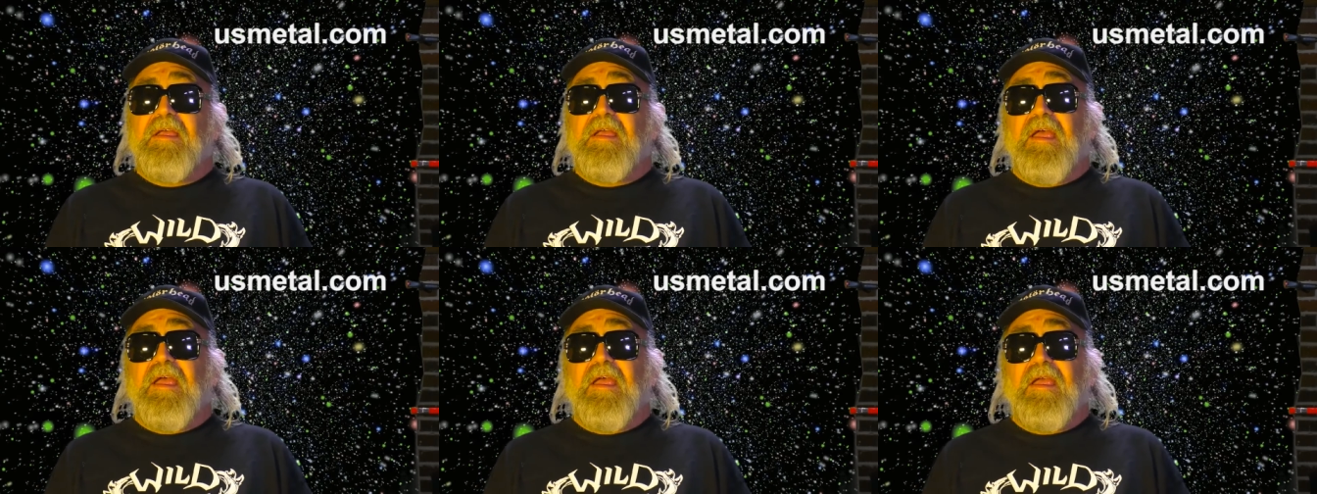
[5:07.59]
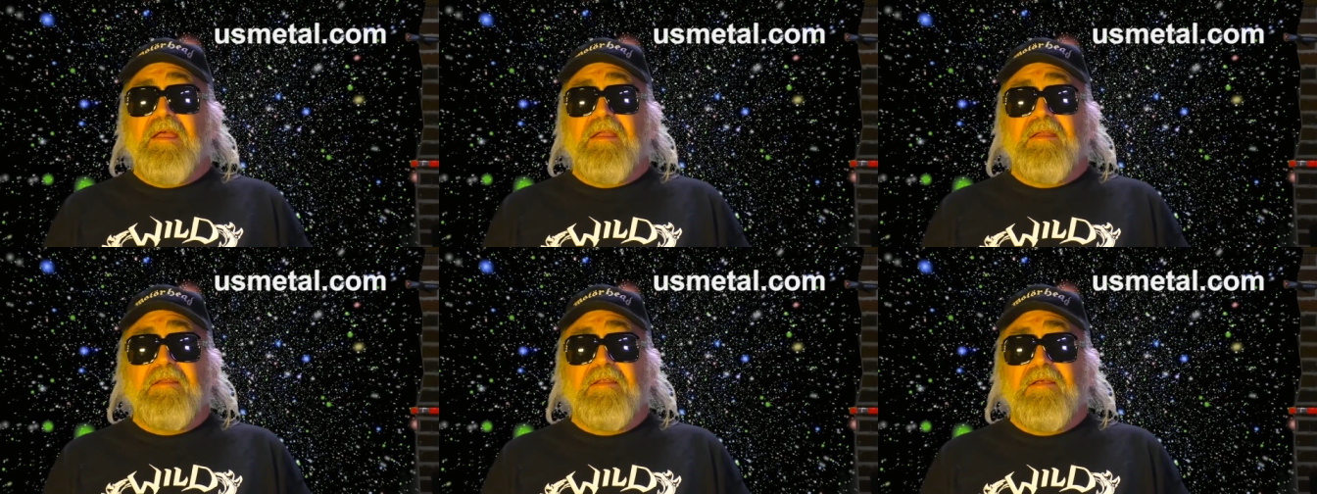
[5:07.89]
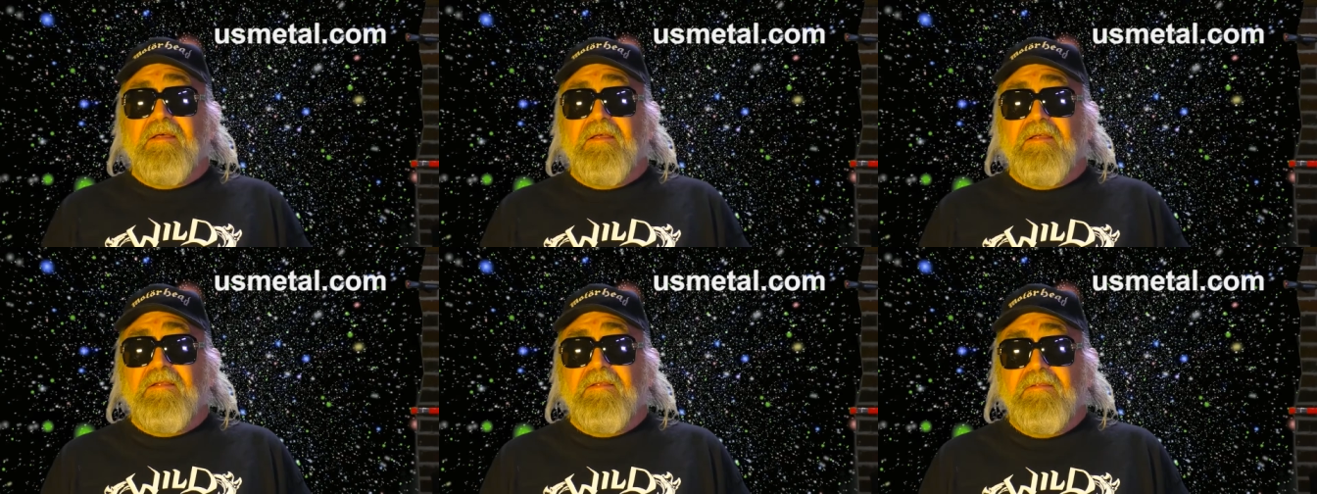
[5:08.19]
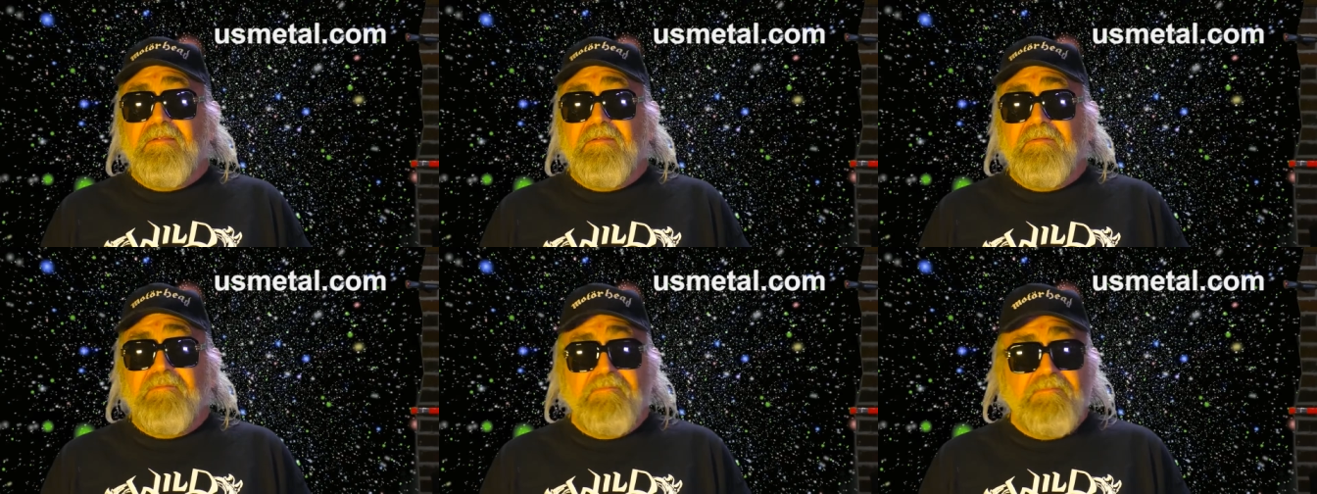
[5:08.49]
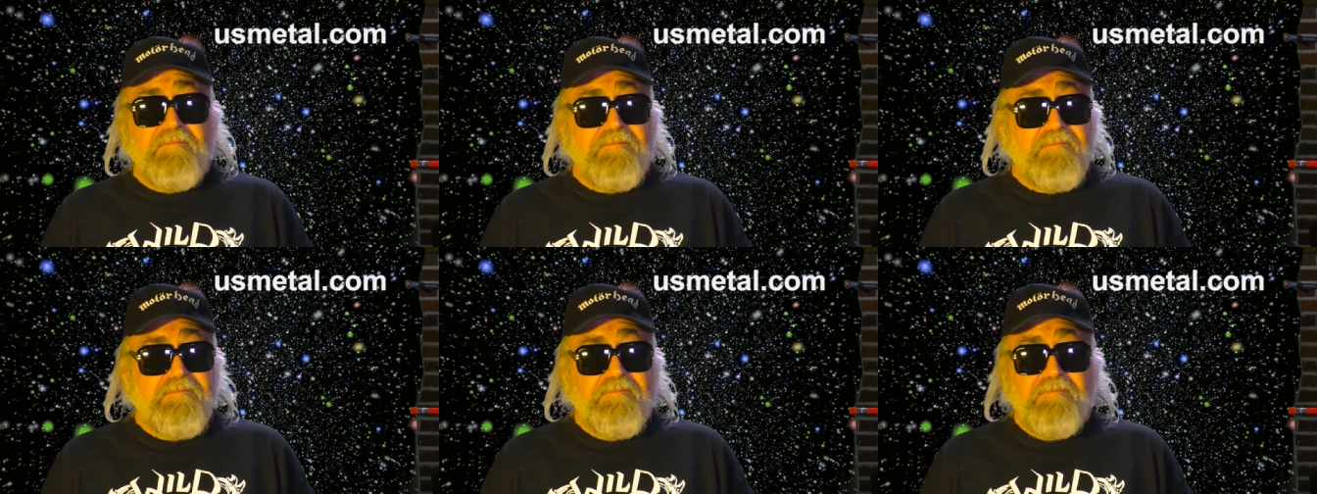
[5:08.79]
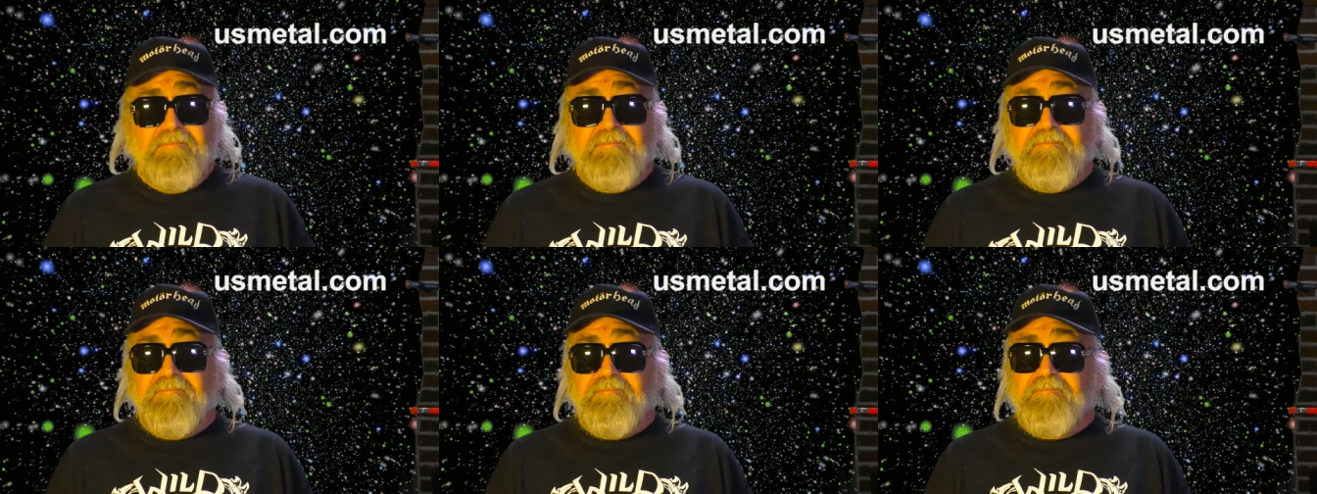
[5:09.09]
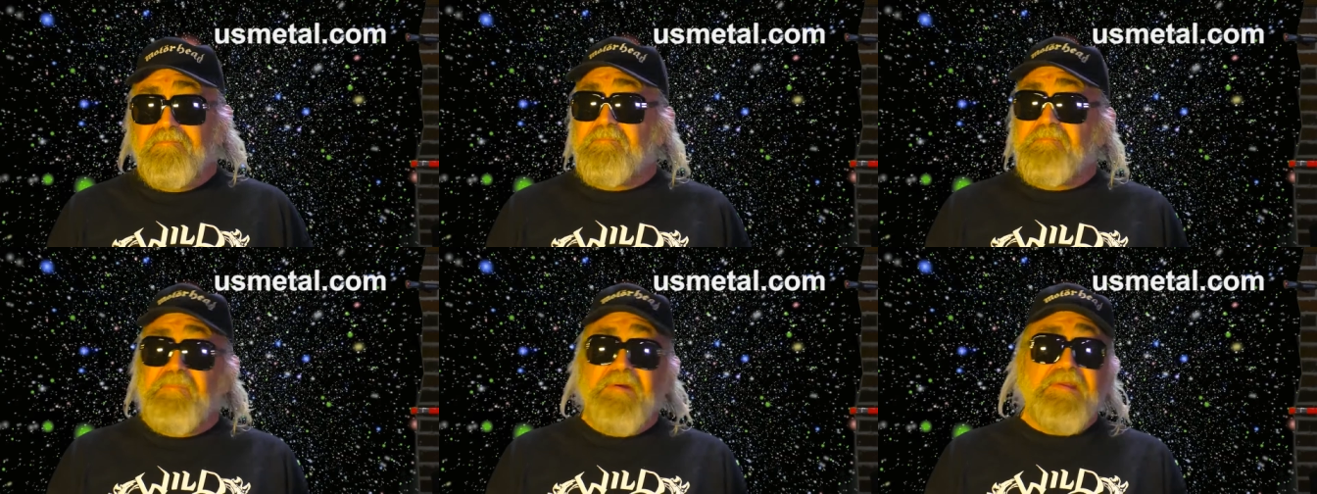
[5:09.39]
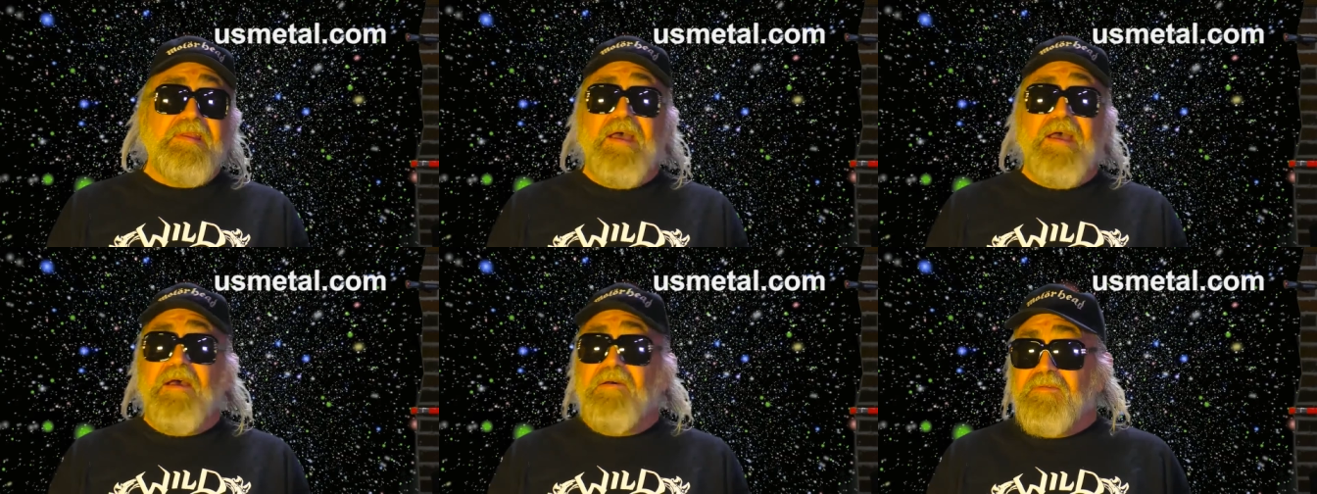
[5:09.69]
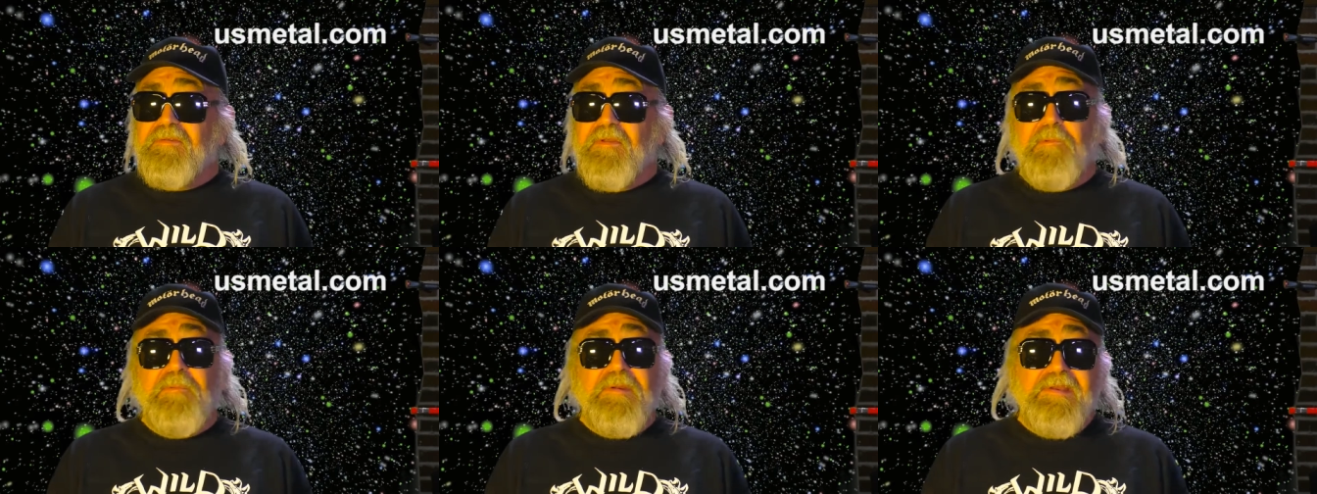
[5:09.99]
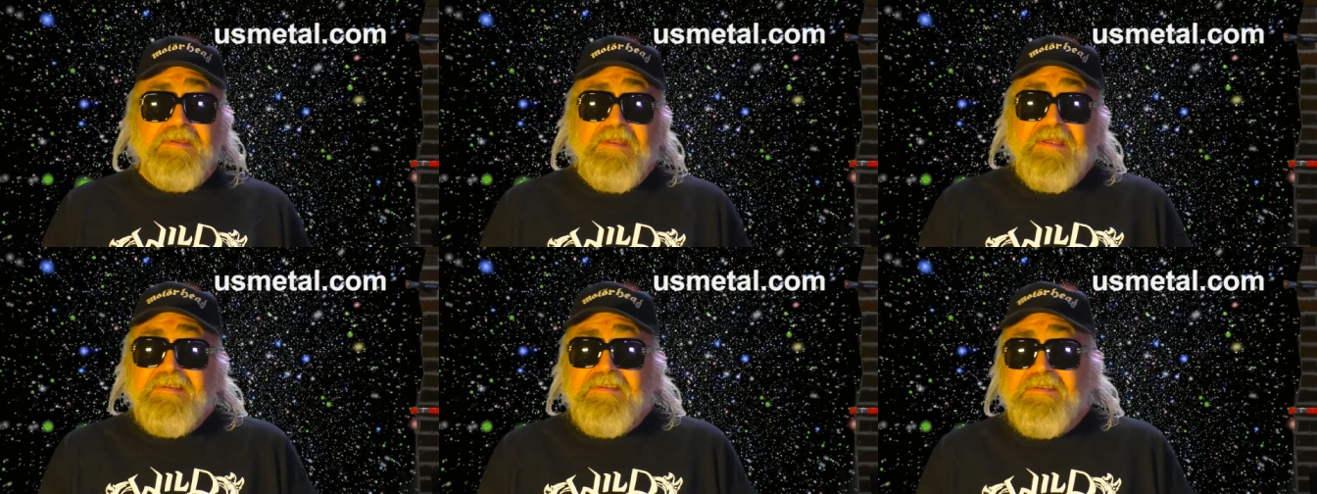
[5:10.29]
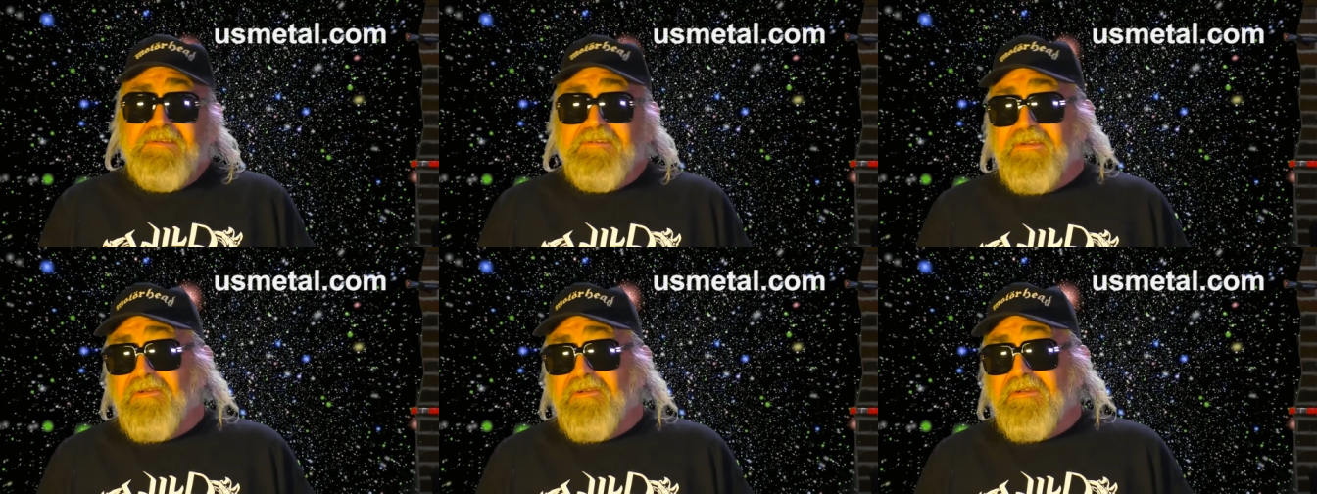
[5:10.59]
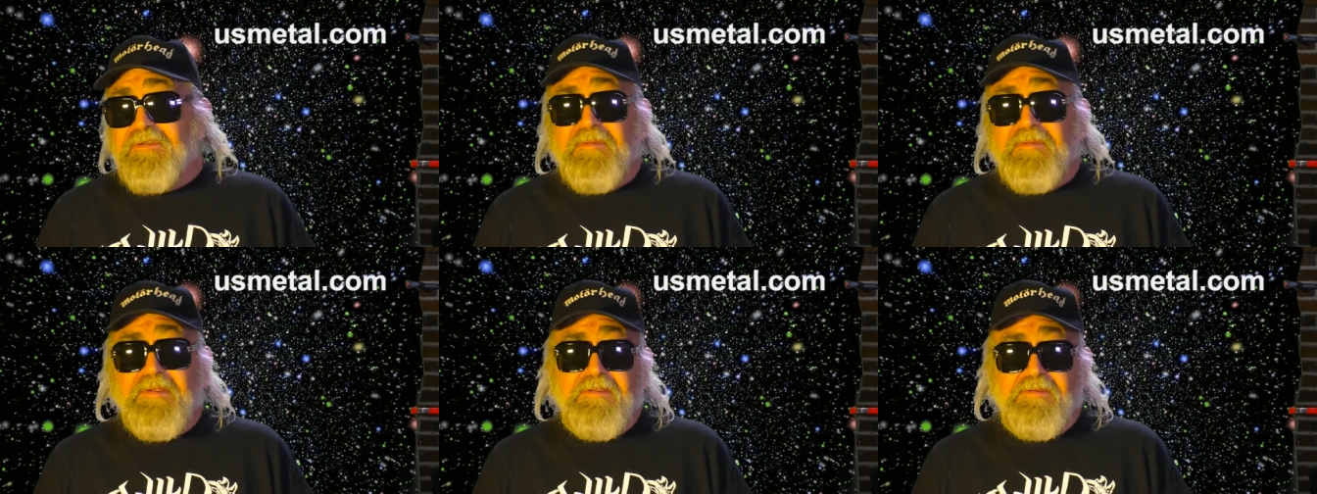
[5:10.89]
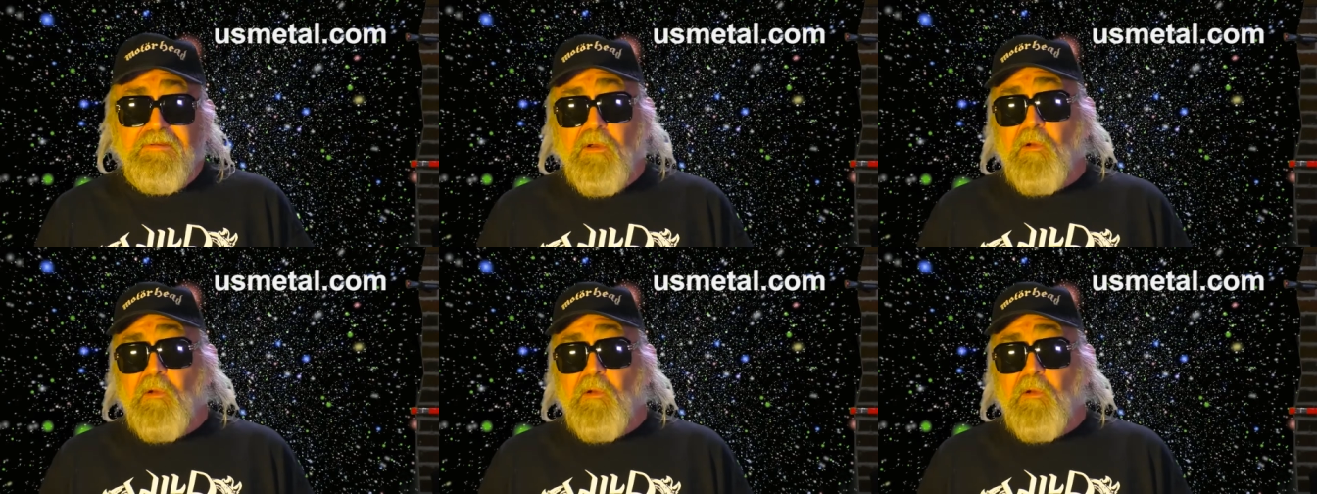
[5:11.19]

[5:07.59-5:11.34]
And but now nobody takes it serious because,